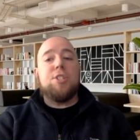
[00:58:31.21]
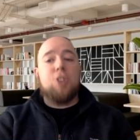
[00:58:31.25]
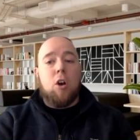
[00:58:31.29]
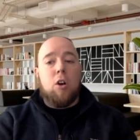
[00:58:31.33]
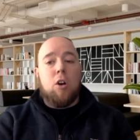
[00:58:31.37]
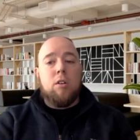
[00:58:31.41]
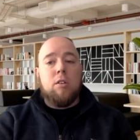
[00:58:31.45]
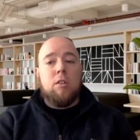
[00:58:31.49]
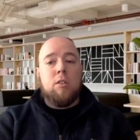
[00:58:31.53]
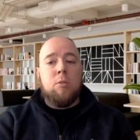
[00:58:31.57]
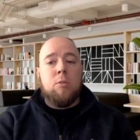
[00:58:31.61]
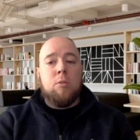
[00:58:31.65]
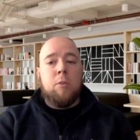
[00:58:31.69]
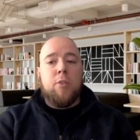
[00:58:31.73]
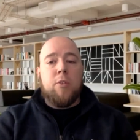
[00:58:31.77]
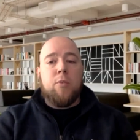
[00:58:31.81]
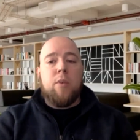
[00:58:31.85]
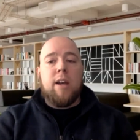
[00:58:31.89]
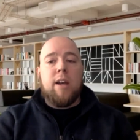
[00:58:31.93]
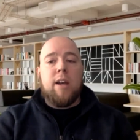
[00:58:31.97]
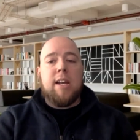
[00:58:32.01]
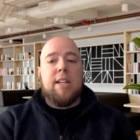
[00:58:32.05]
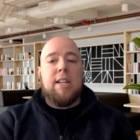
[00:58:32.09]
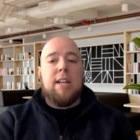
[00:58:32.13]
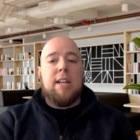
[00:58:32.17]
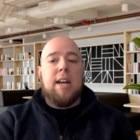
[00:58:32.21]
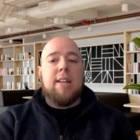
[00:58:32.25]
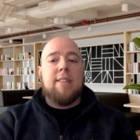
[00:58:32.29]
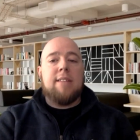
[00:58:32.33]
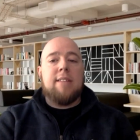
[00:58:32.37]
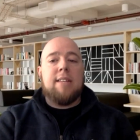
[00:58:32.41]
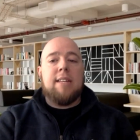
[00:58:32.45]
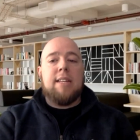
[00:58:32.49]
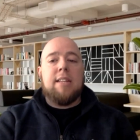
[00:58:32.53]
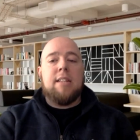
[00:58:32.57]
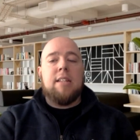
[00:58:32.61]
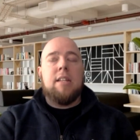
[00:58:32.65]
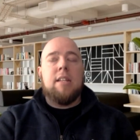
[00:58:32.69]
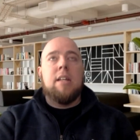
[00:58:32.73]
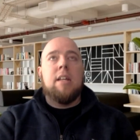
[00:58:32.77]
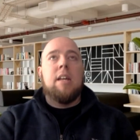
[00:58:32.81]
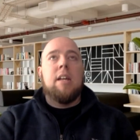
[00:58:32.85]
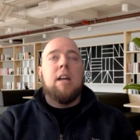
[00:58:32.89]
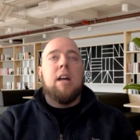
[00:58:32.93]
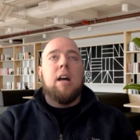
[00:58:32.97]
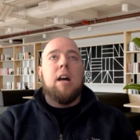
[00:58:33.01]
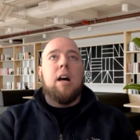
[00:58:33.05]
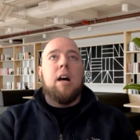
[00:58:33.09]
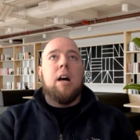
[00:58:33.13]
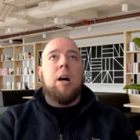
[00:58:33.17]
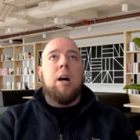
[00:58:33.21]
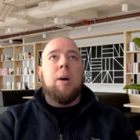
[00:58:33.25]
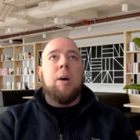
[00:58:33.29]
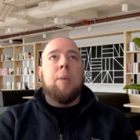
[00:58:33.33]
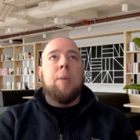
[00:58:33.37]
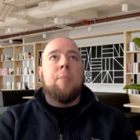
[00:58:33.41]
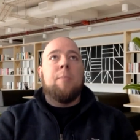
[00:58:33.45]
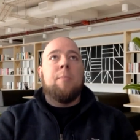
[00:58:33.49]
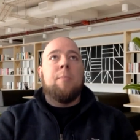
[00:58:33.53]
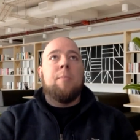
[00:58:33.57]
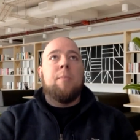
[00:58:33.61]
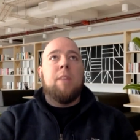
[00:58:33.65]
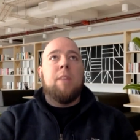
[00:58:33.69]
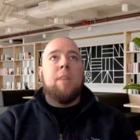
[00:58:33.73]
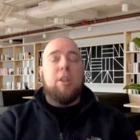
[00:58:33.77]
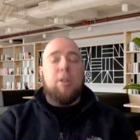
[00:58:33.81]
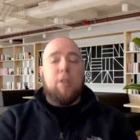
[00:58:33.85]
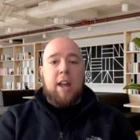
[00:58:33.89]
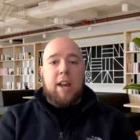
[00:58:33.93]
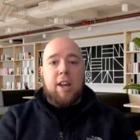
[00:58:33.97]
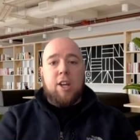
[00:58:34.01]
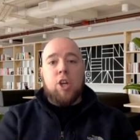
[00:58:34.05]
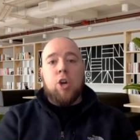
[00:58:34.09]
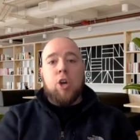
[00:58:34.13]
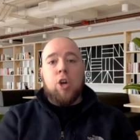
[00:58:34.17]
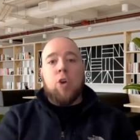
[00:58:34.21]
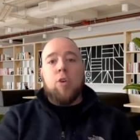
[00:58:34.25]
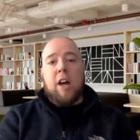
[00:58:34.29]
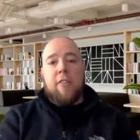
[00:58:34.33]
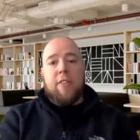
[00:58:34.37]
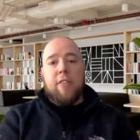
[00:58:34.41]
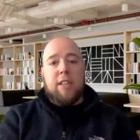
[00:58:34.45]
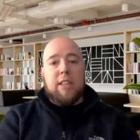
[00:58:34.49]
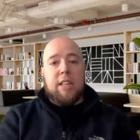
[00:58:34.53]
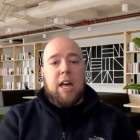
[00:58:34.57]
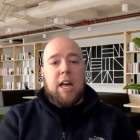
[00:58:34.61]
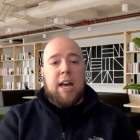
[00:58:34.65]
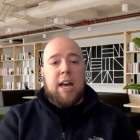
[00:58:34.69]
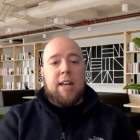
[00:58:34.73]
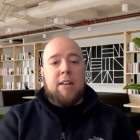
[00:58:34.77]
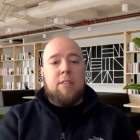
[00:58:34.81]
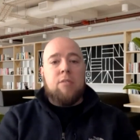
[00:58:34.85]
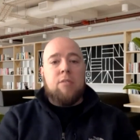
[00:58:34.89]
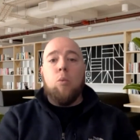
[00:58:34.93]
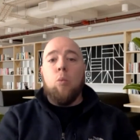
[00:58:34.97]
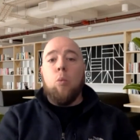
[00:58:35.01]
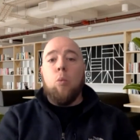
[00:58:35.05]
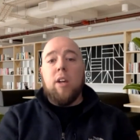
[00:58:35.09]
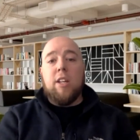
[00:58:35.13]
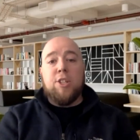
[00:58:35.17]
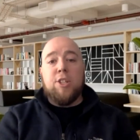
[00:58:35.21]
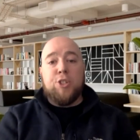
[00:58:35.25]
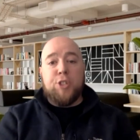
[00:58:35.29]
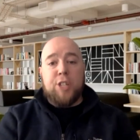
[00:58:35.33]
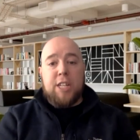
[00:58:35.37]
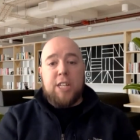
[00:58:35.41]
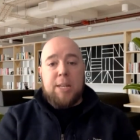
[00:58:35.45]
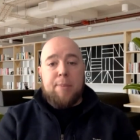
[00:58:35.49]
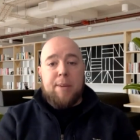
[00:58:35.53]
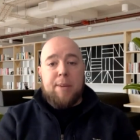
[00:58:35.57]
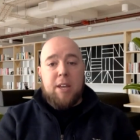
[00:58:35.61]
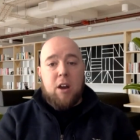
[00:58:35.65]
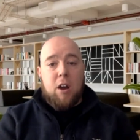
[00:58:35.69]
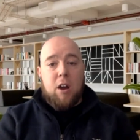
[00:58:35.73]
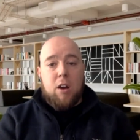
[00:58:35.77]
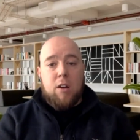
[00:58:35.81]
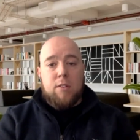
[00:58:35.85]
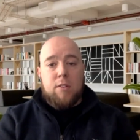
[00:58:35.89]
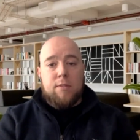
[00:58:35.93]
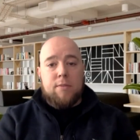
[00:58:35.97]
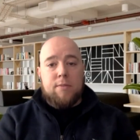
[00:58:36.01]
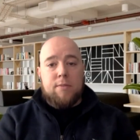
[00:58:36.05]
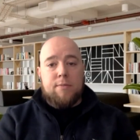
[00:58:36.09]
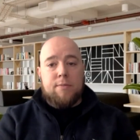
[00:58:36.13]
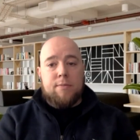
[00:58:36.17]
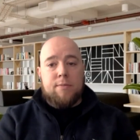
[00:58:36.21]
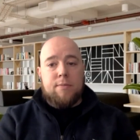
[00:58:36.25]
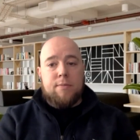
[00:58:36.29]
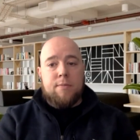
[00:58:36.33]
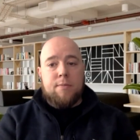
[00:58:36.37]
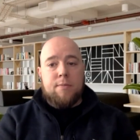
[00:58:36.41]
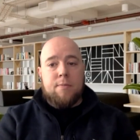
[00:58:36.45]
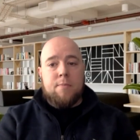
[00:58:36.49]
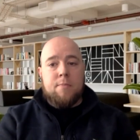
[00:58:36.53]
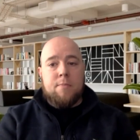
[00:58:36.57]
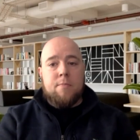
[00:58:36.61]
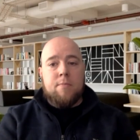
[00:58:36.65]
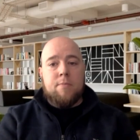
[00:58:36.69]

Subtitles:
I would start with recognizing, you kind of go down the line. What is GDPR?